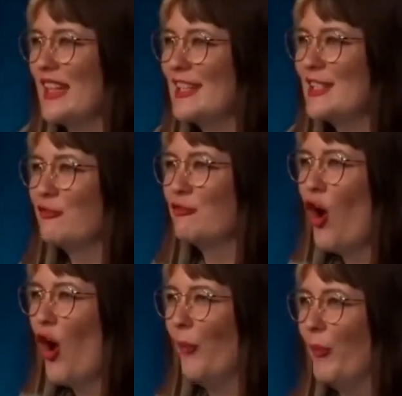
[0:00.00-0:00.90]
this
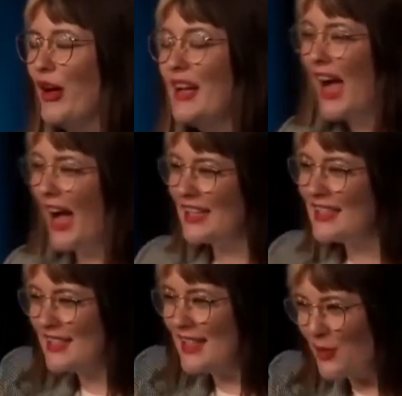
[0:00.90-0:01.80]
from? I
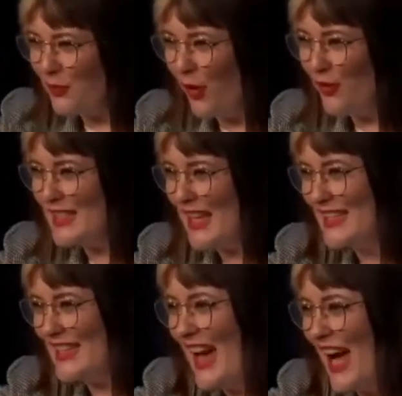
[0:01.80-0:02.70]
can see you all
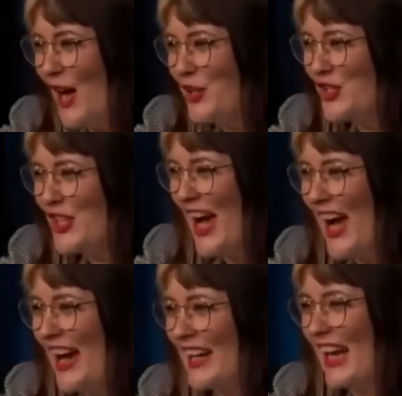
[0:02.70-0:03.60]
sending
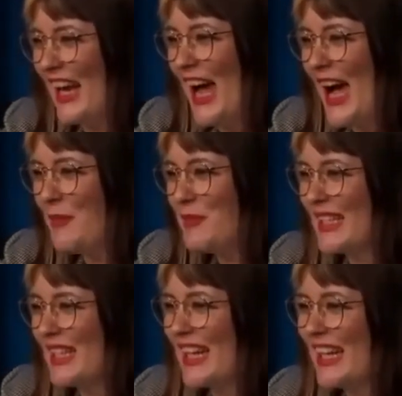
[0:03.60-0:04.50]
hashtag claps
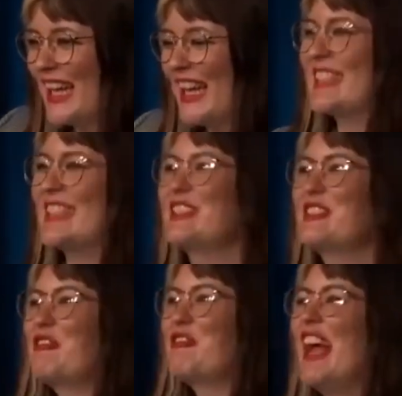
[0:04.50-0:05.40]
and clicks. It's
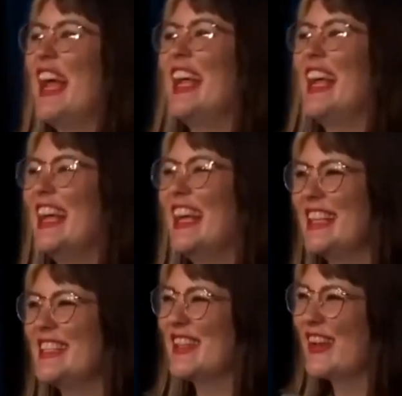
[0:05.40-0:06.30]
great.
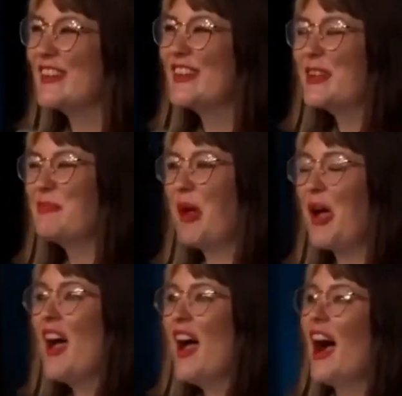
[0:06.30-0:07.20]
It's so good. But
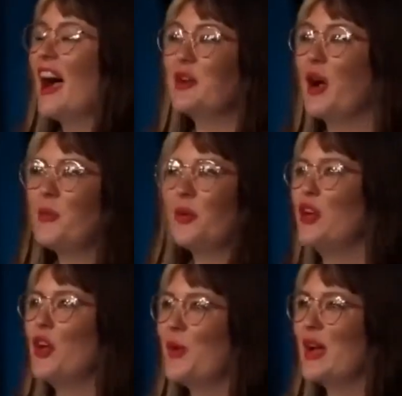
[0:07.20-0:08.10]
I want
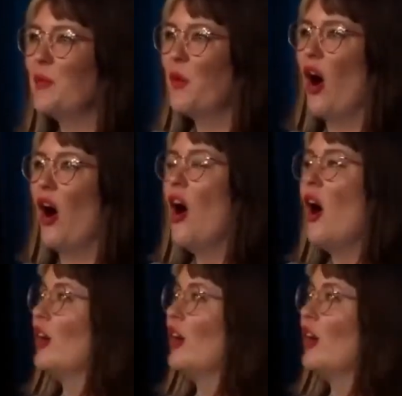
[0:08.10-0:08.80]
to know where you are. Are